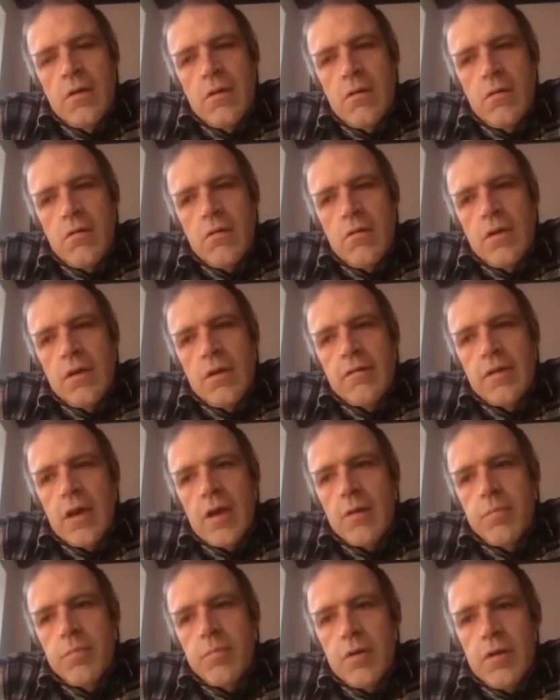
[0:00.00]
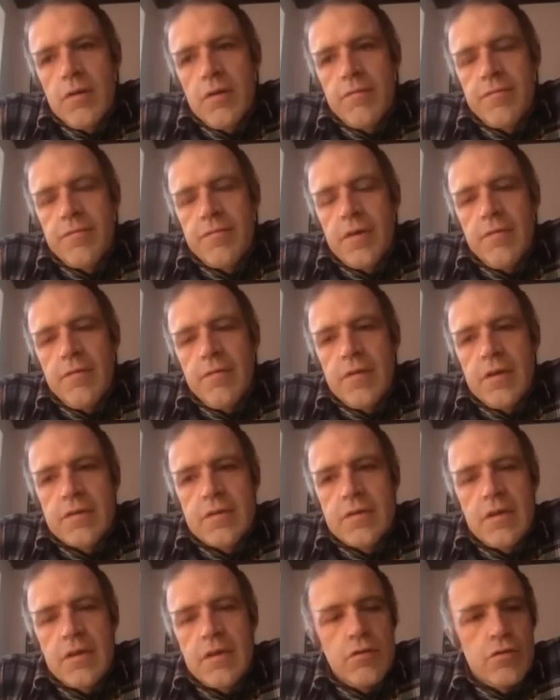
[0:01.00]
an example, if it's
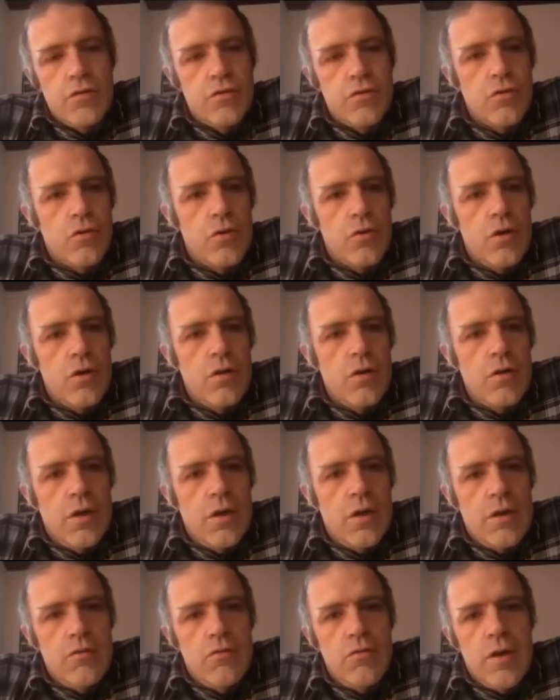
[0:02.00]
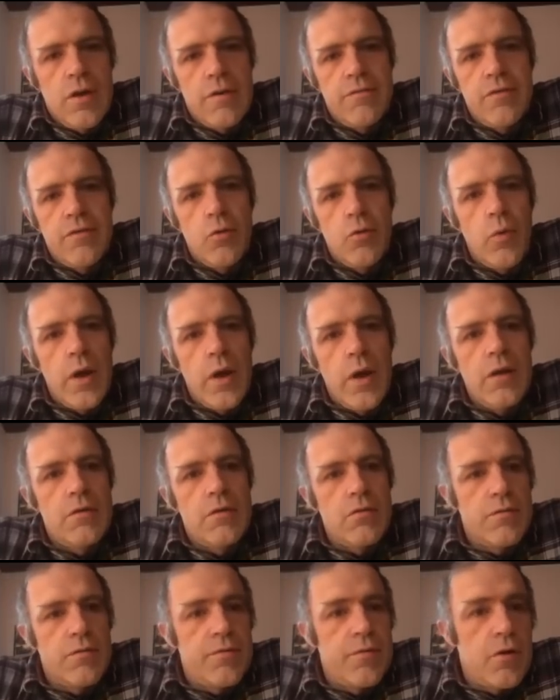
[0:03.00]
in the soil and you have the weight
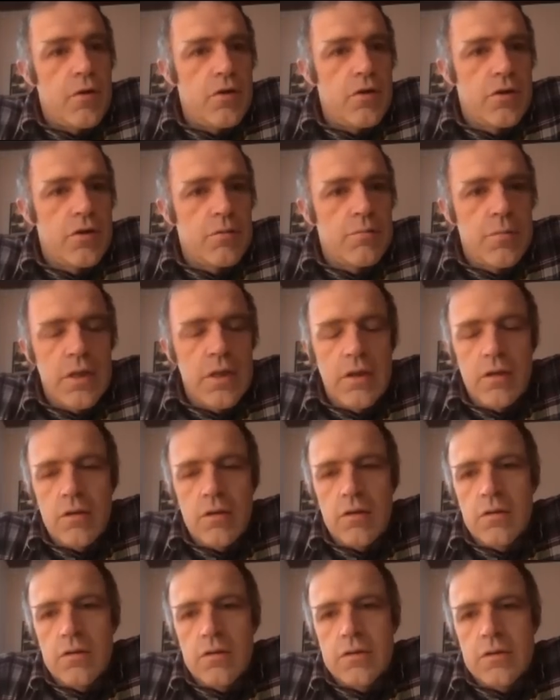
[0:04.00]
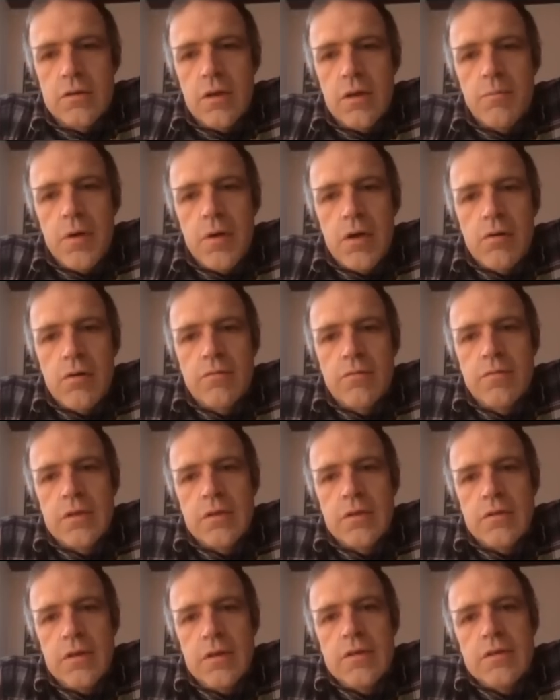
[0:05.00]
of other minerals above
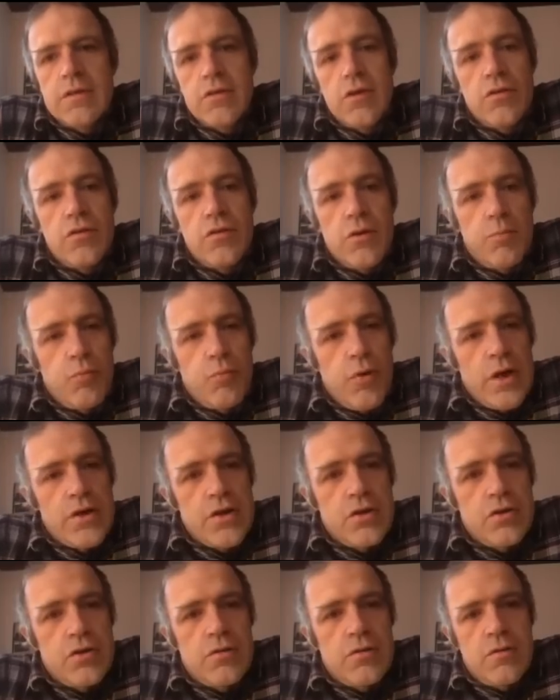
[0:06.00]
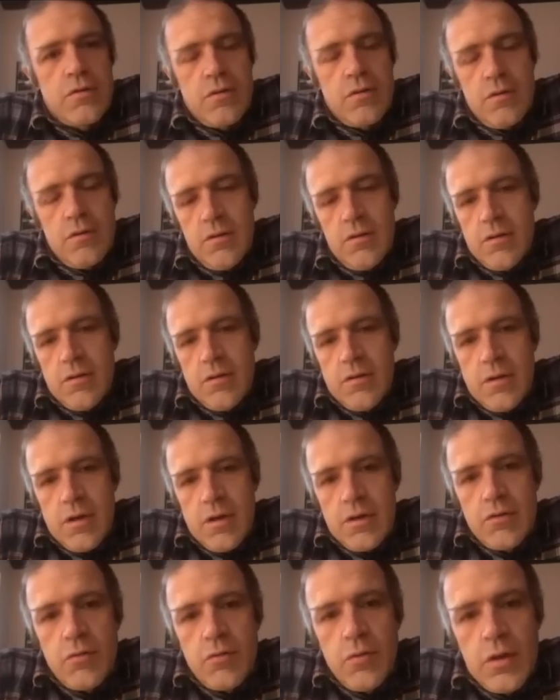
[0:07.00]
it, it's under pressure,
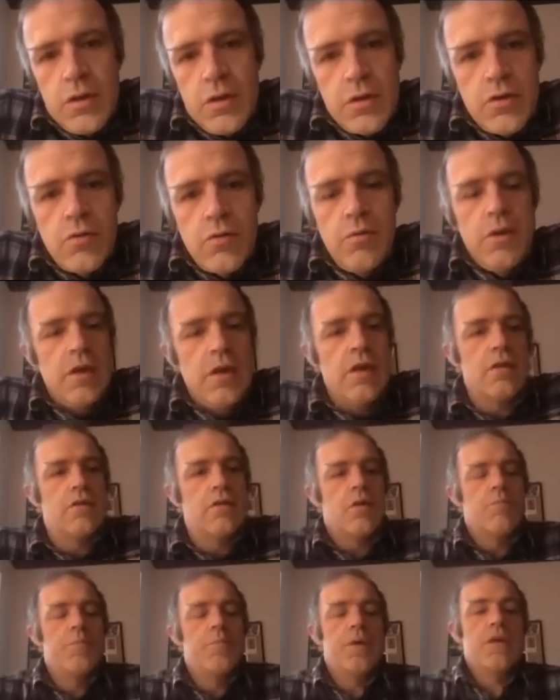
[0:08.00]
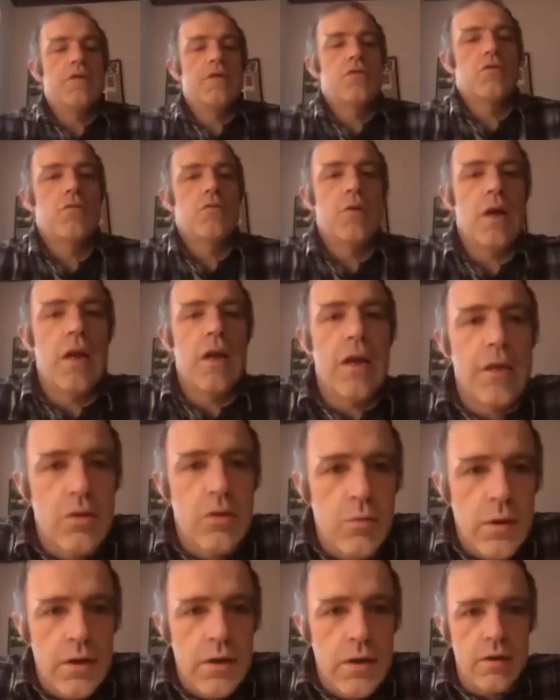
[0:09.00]
it will create a
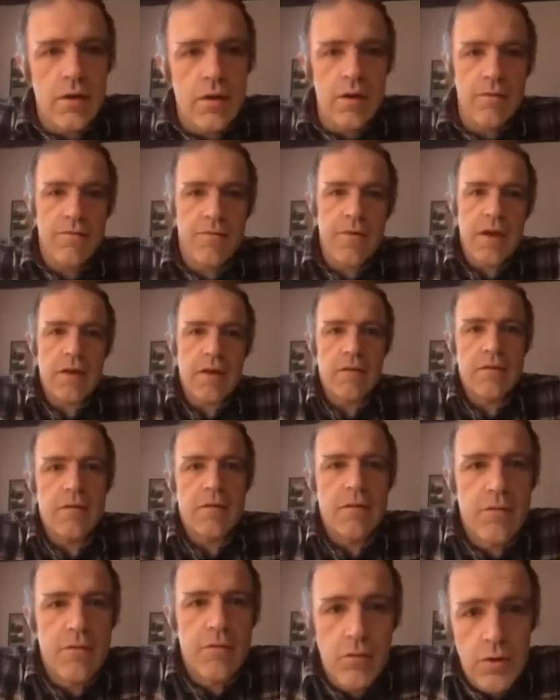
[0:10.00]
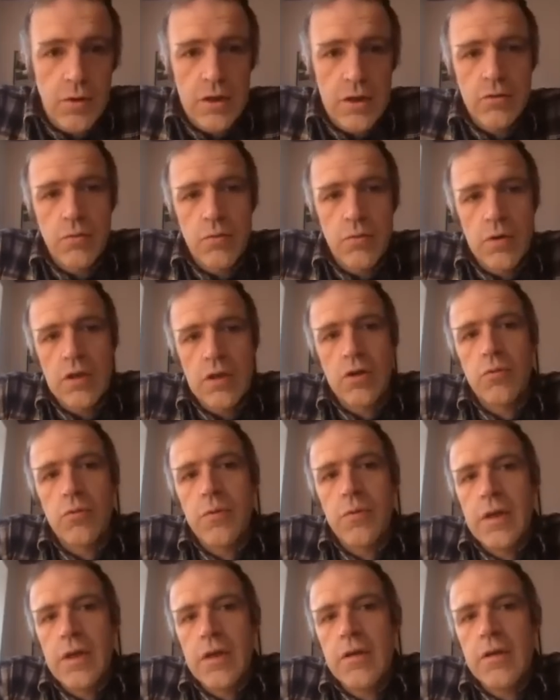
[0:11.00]
piezoelectric effect. So it will
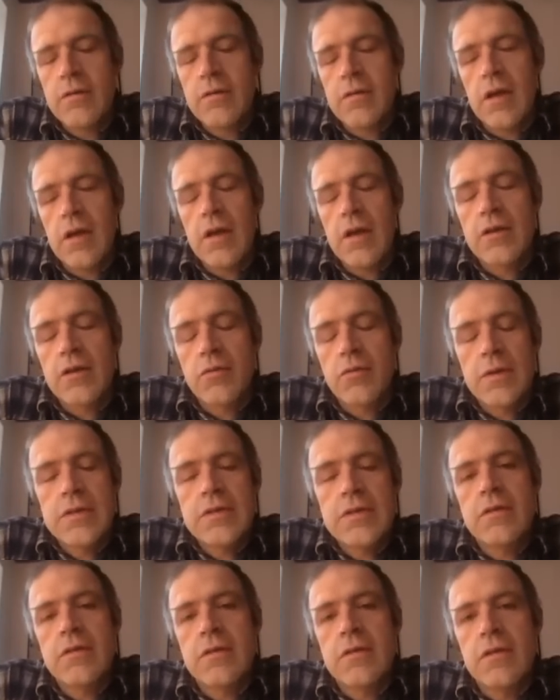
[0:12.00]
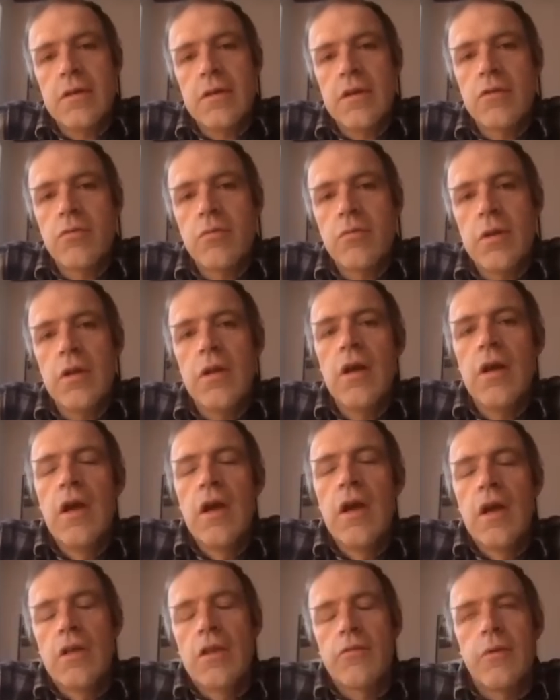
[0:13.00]
create electricity. It will
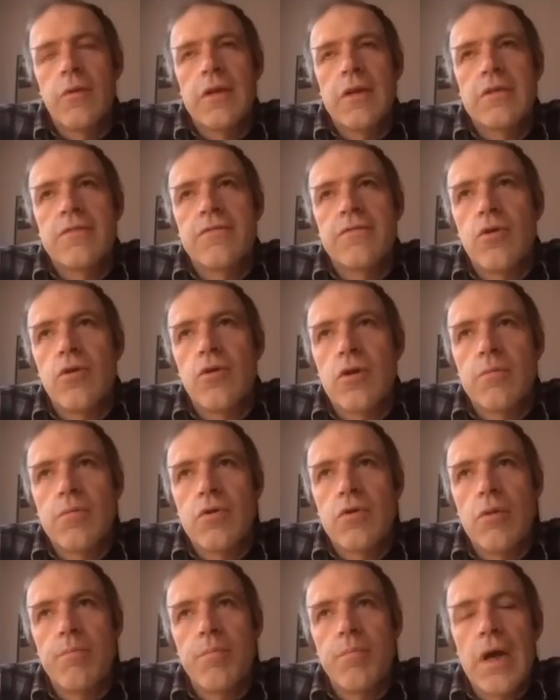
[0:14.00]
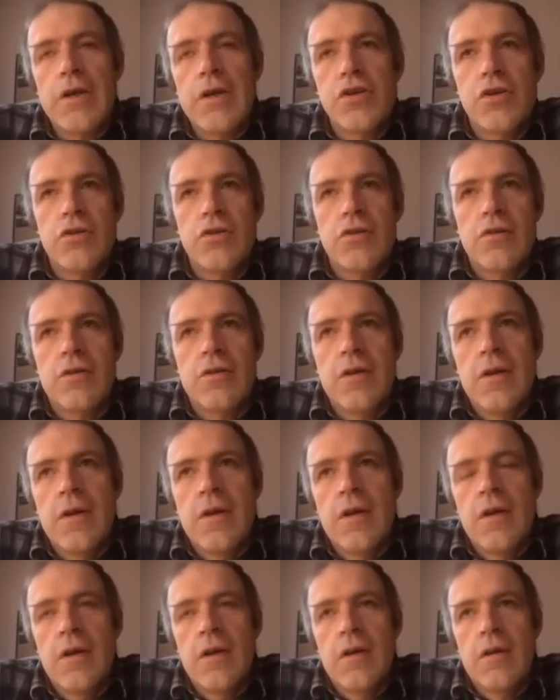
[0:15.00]
transform the pressure,
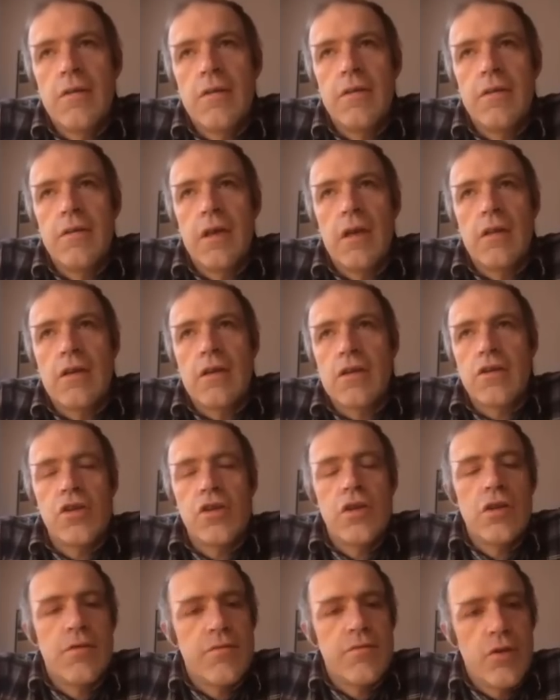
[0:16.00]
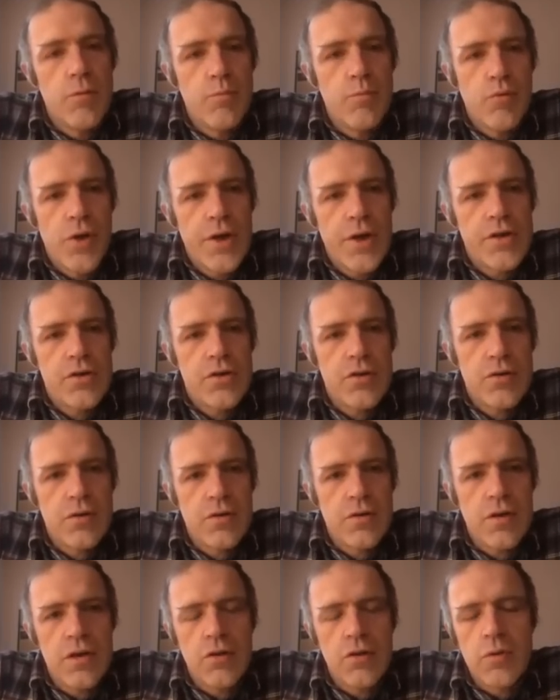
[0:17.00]
the energy of the pressure,
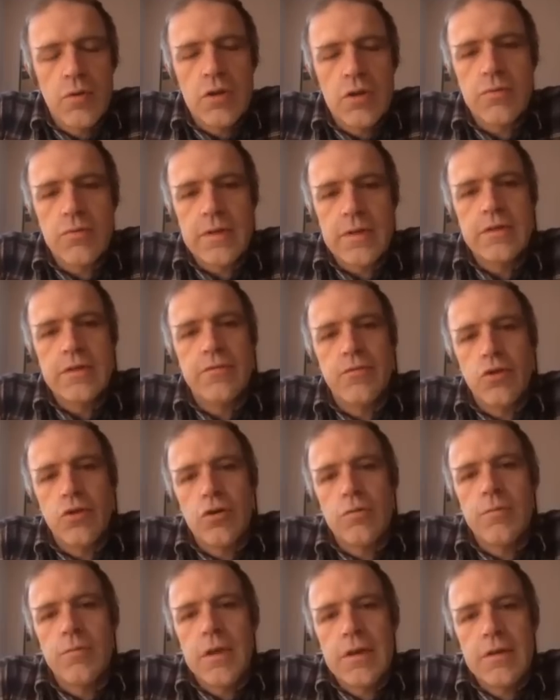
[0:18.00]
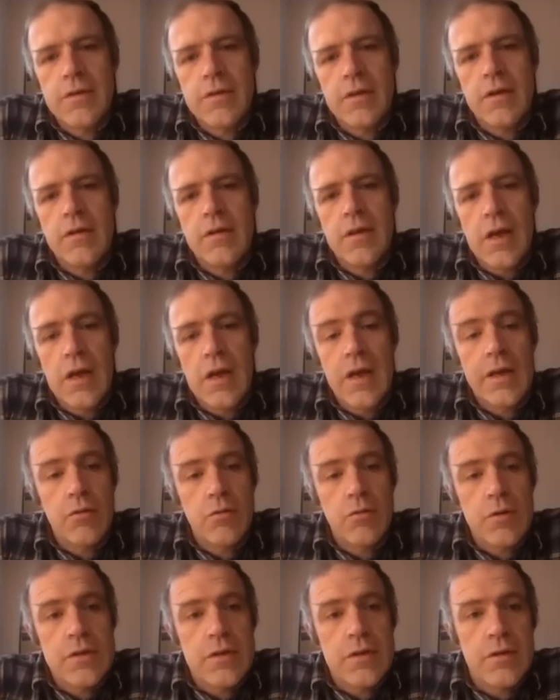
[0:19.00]
it will transform it in
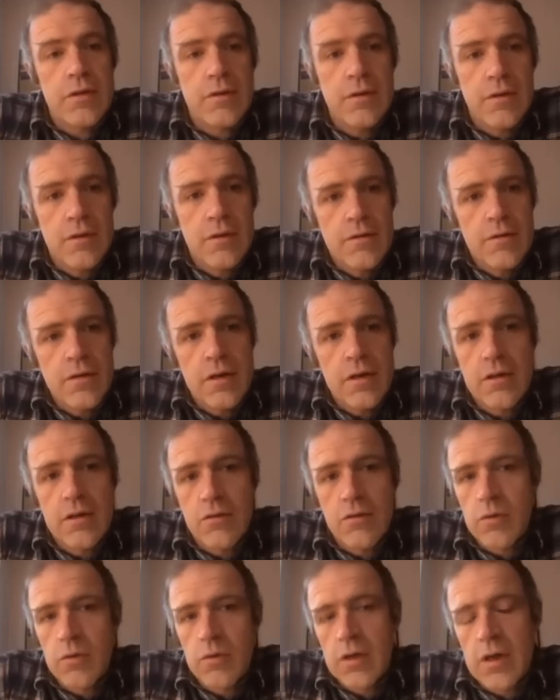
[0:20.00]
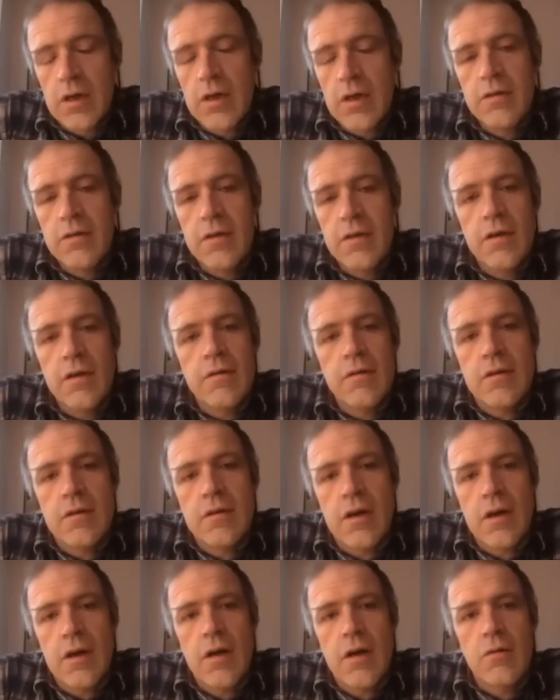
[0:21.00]
electricity that it will radiate
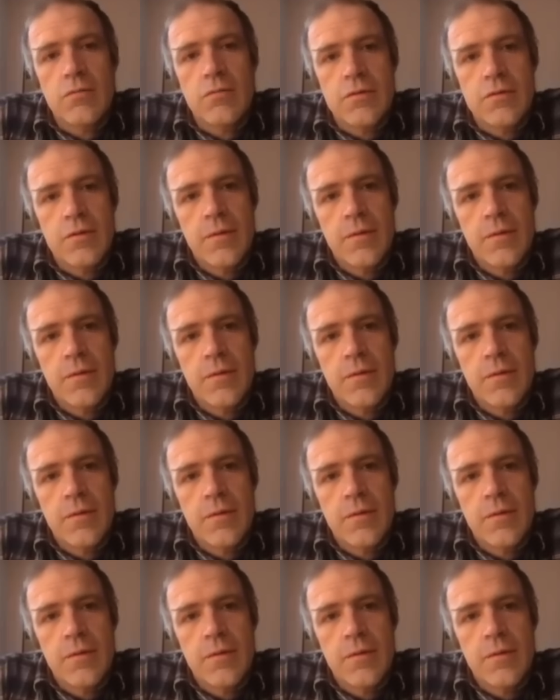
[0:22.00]
around.